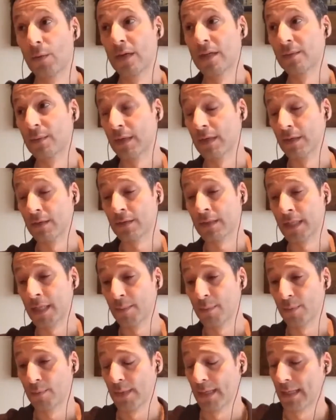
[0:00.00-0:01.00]
because
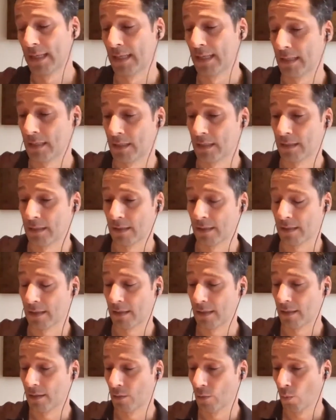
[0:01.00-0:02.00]
keep in mind that
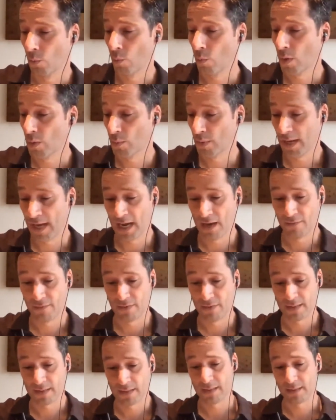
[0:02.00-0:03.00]
what we have
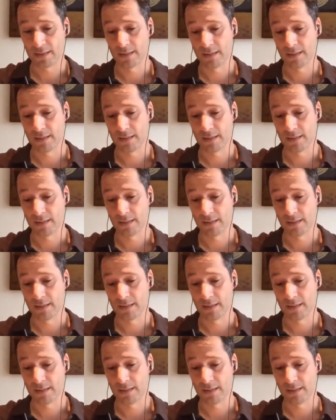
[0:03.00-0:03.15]
is